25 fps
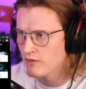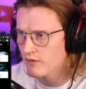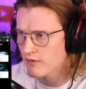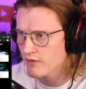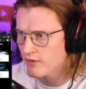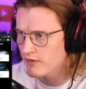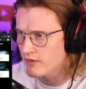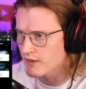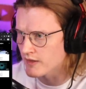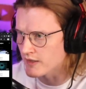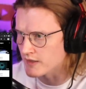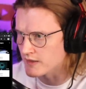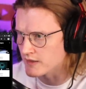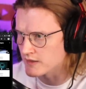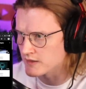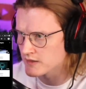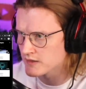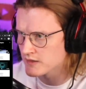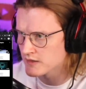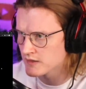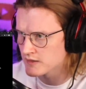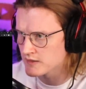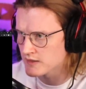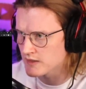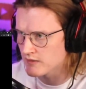
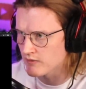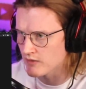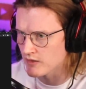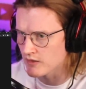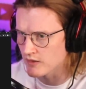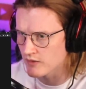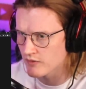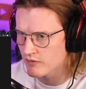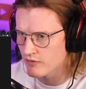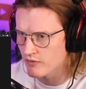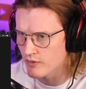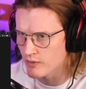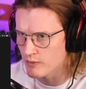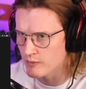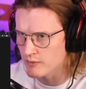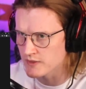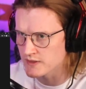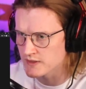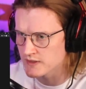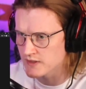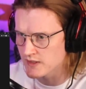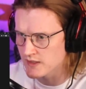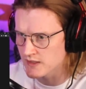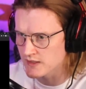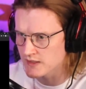things. Let's have a look. 4
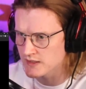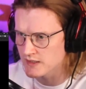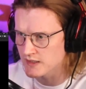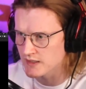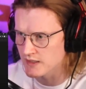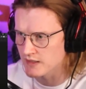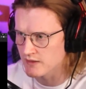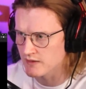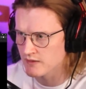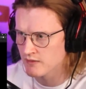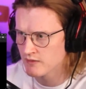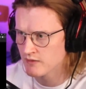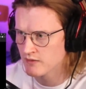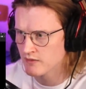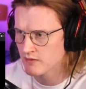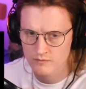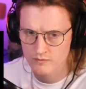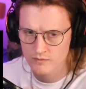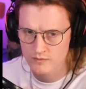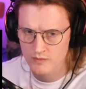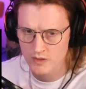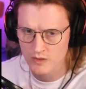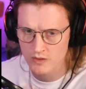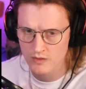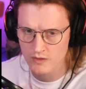minutes 13.
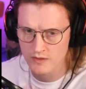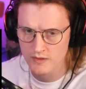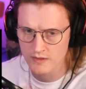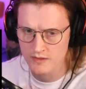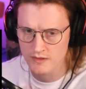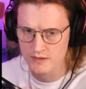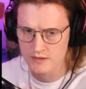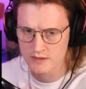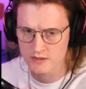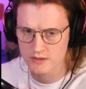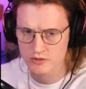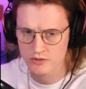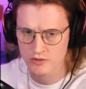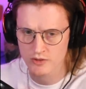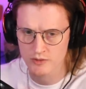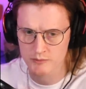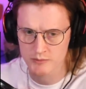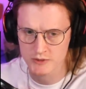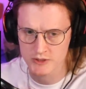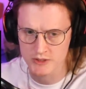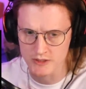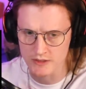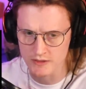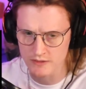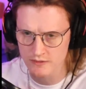Look in the
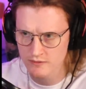description.